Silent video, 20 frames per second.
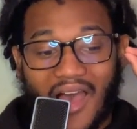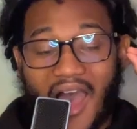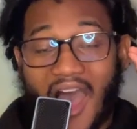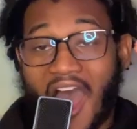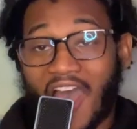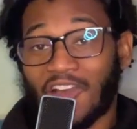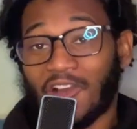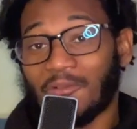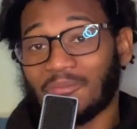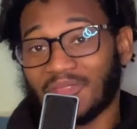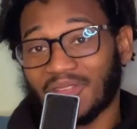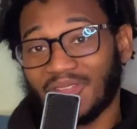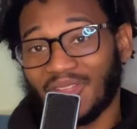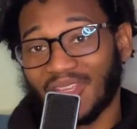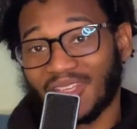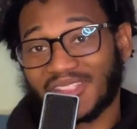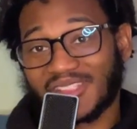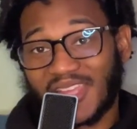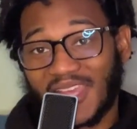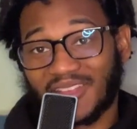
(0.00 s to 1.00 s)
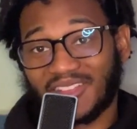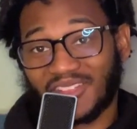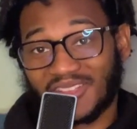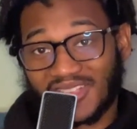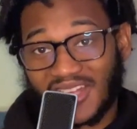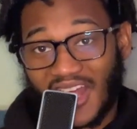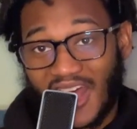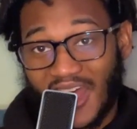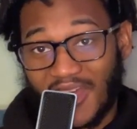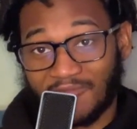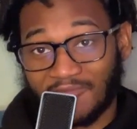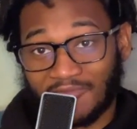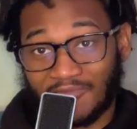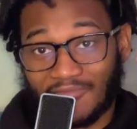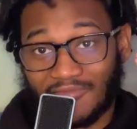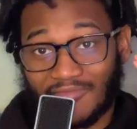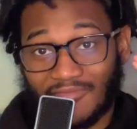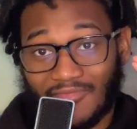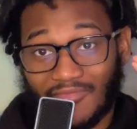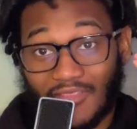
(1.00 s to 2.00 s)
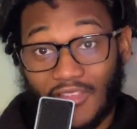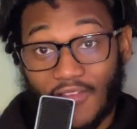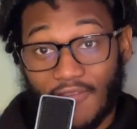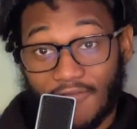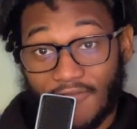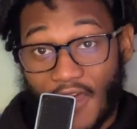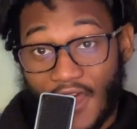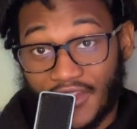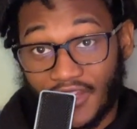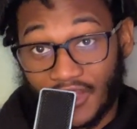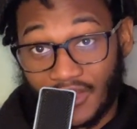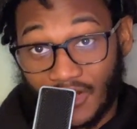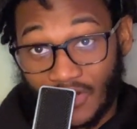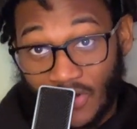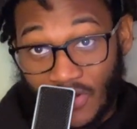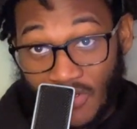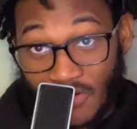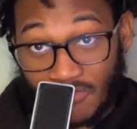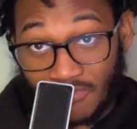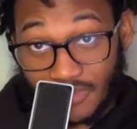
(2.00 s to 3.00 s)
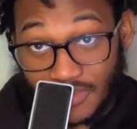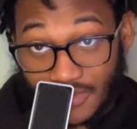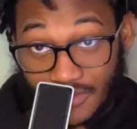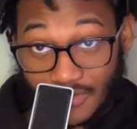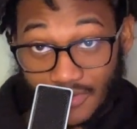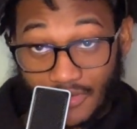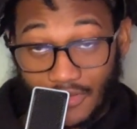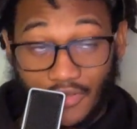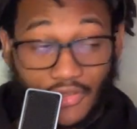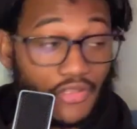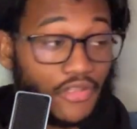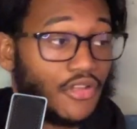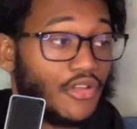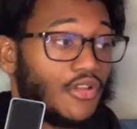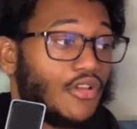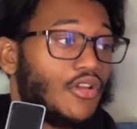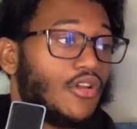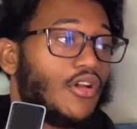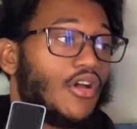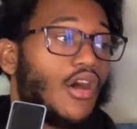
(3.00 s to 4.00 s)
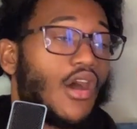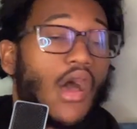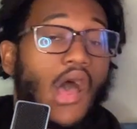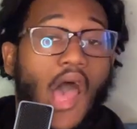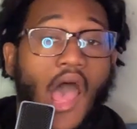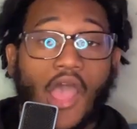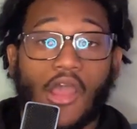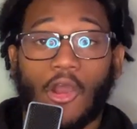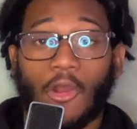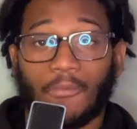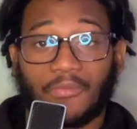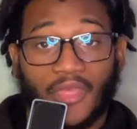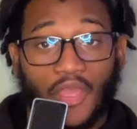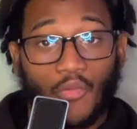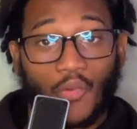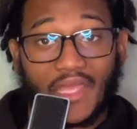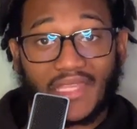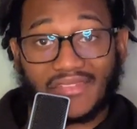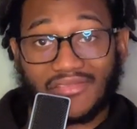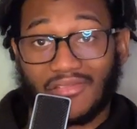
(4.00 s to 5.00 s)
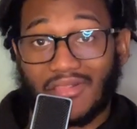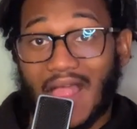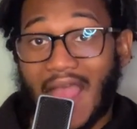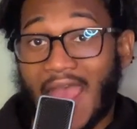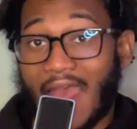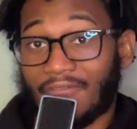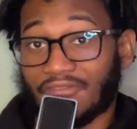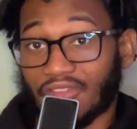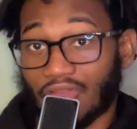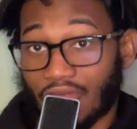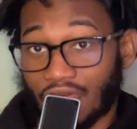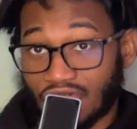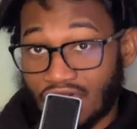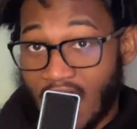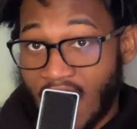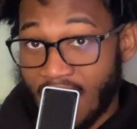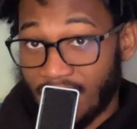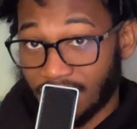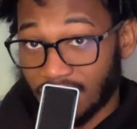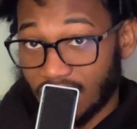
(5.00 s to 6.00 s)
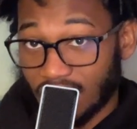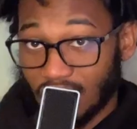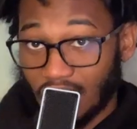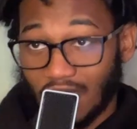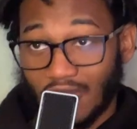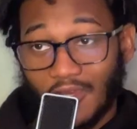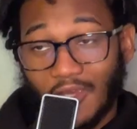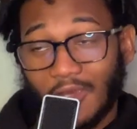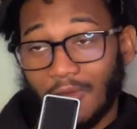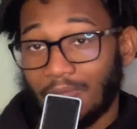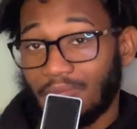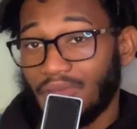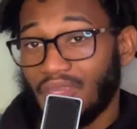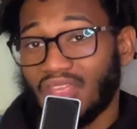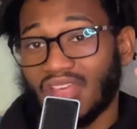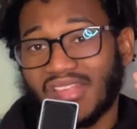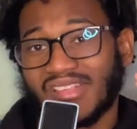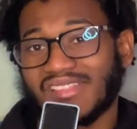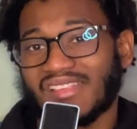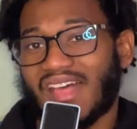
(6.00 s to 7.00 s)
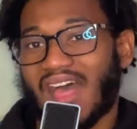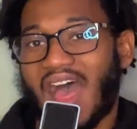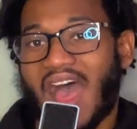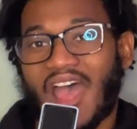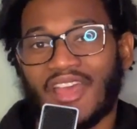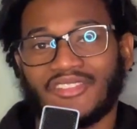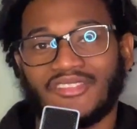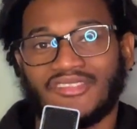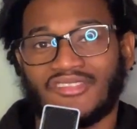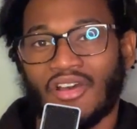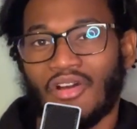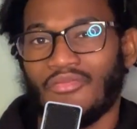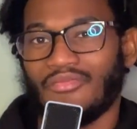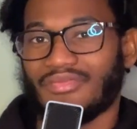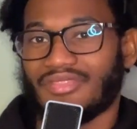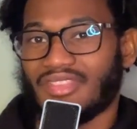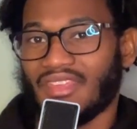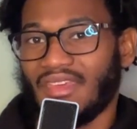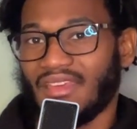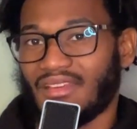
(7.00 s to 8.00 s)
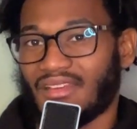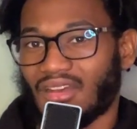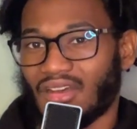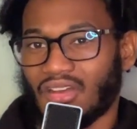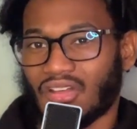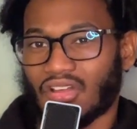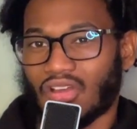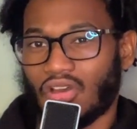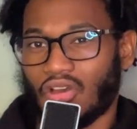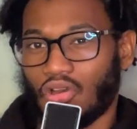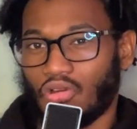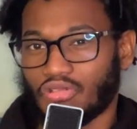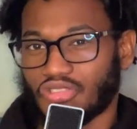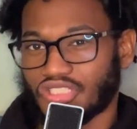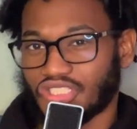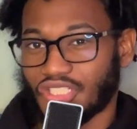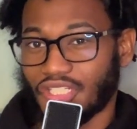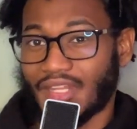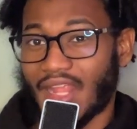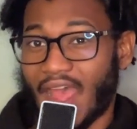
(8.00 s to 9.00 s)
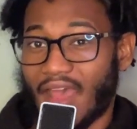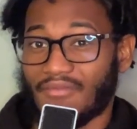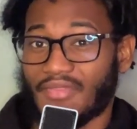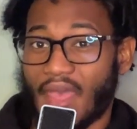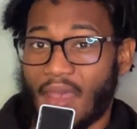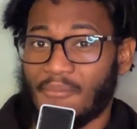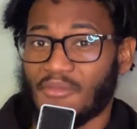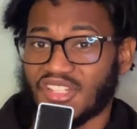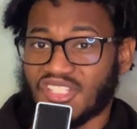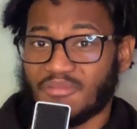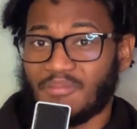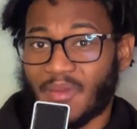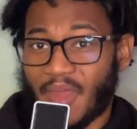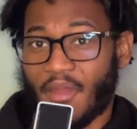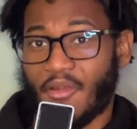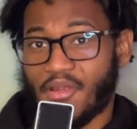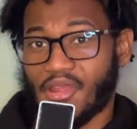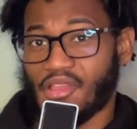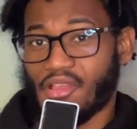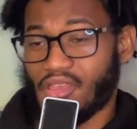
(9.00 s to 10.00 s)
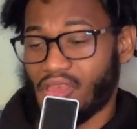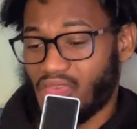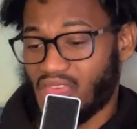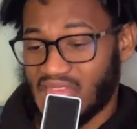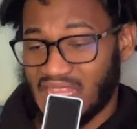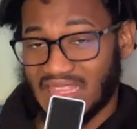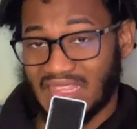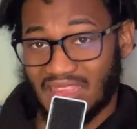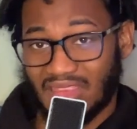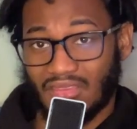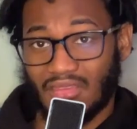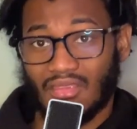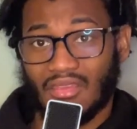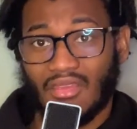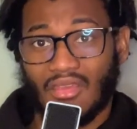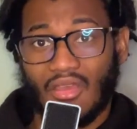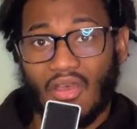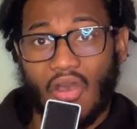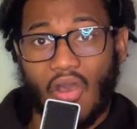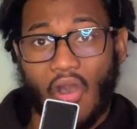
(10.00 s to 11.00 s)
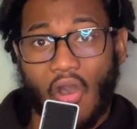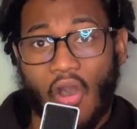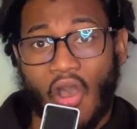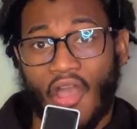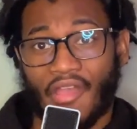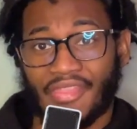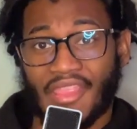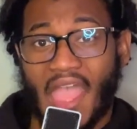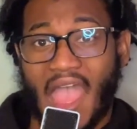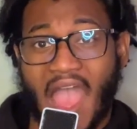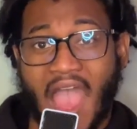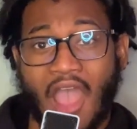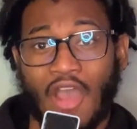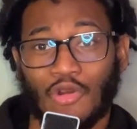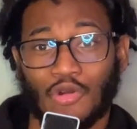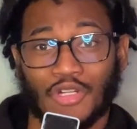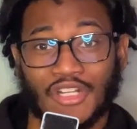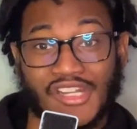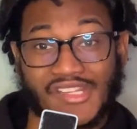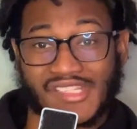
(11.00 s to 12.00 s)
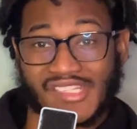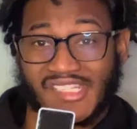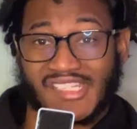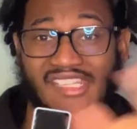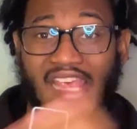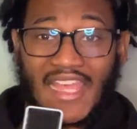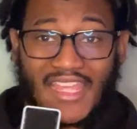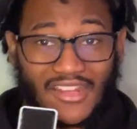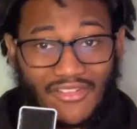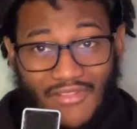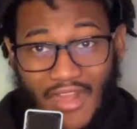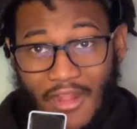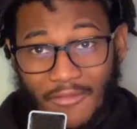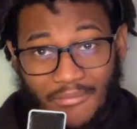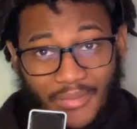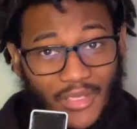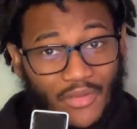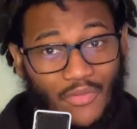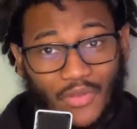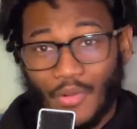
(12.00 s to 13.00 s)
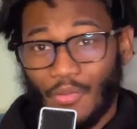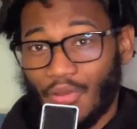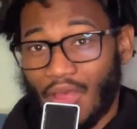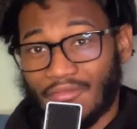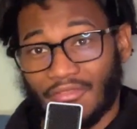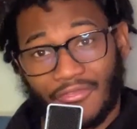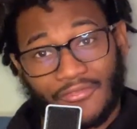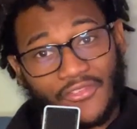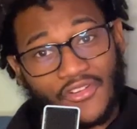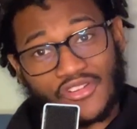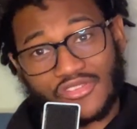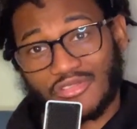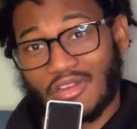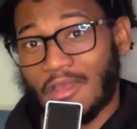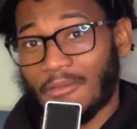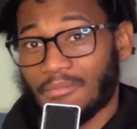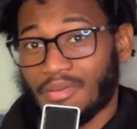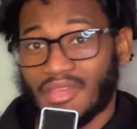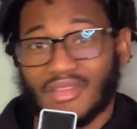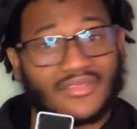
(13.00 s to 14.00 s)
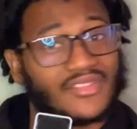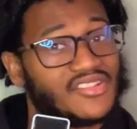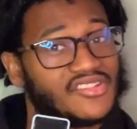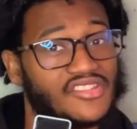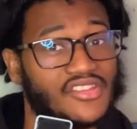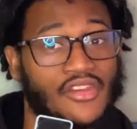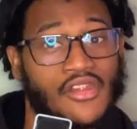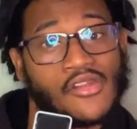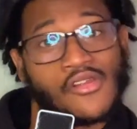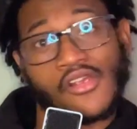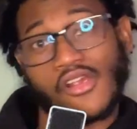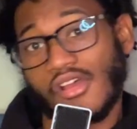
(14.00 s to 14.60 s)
I hope the Knicks take their time finding their coach. I hope they wait till after the draft because I don't think a coach should have that much bearing in on our second round pick. We don't have a first round pick this year.